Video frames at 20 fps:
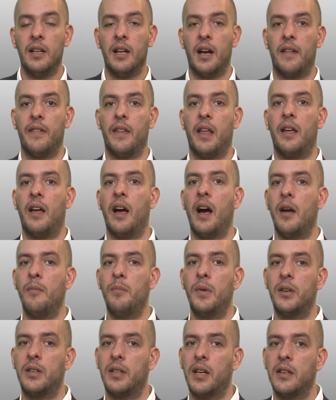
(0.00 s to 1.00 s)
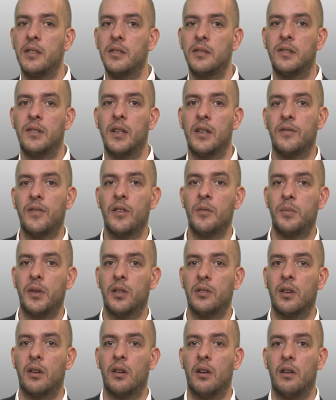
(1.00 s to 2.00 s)
and the Hypertext Transfer
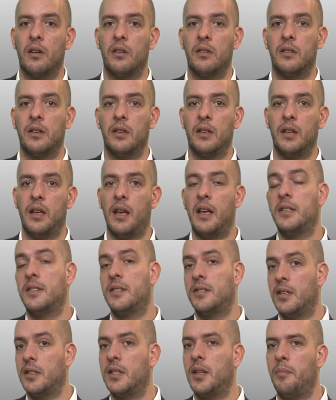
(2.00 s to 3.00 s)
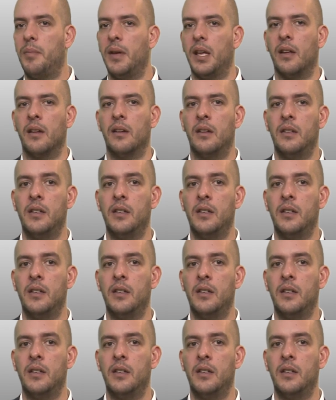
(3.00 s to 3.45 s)
Protocol, HTTP.